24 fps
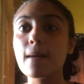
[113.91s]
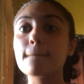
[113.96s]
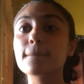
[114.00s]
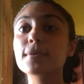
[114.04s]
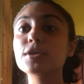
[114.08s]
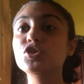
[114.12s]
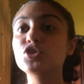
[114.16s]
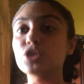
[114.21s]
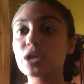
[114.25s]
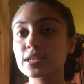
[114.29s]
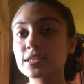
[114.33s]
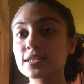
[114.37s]

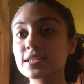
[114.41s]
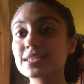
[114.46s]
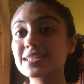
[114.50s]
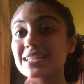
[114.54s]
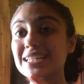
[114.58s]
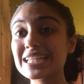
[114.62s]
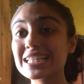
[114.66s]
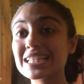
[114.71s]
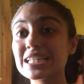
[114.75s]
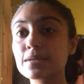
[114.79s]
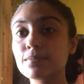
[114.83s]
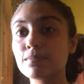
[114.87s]
but justice
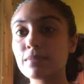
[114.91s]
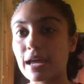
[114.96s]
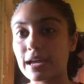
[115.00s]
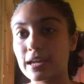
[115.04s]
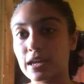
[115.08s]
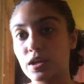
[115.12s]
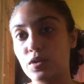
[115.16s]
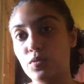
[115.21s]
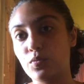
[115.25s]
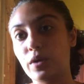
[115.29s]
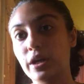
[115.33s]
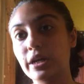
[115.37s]
isn't black
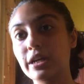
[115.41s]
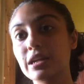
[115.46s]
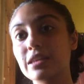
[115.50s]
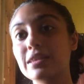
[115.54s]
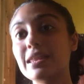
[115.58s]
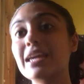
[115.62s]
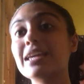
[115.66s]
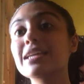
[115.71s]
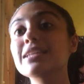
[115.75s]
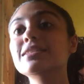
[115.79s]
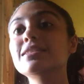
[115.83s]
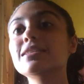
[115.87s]
and white.
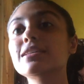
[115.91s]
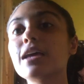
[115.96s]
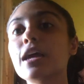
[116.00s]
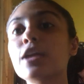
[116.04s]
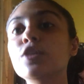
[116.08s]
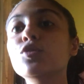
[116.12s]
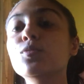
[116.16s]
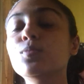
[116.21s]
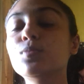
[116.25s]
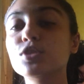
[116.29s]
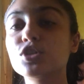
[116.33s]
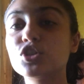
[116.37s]
That is,
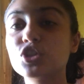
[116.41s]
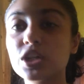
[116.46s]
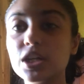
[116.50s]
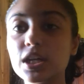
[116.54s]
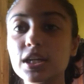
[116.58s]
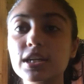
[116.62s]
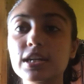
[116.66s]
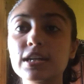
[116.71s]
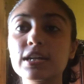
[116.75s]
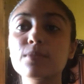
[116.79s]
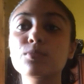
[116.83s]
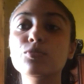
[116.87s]
and you portray
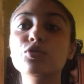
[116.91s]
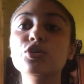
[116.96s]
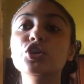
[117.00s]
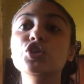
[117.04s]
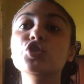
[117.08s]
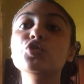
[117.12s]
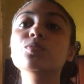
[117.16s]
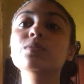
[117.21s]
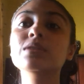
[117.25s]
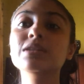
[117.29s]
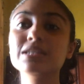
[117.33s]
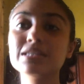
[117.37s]
it in a more
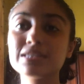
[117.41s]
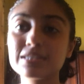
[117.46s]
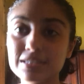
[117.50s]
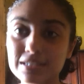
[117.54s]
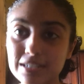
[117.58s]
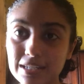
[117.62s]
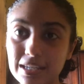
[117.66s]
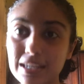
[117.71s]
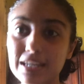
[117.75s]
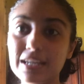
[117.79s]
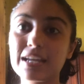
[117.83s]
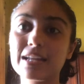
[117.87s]

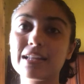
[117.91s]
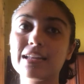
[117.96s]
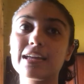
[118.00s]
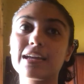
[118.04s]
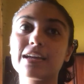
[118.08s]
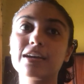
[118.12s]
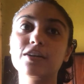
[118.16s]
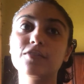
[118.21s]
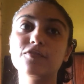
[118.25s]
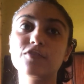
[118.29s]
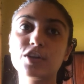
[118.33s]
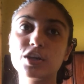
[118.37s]
humanistic, like
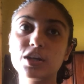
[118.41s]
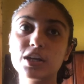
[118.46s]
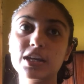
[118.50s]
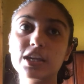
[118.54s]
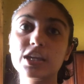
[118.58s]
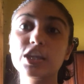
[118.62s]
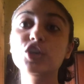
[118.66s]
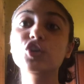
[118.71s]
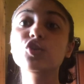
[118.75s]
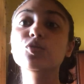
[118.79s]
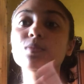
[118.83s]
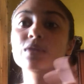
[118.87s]
a very
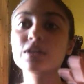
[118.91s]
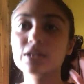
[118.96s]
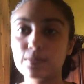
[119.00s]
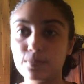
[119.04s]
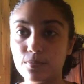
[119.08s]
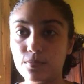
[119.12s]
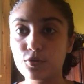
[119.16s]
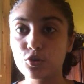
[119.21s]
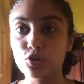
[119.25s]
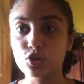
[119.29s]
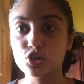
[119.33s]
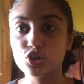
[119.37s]
human
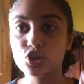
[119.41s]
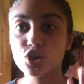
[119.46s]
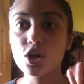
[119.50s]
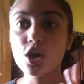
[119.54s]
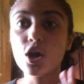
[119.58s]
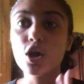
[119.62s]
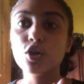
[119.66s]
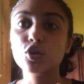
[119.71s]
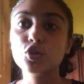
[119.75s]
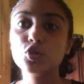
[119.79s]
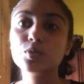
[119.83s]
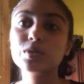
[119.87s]
approach
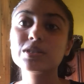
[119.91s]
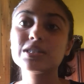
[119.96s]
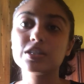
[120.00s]
towards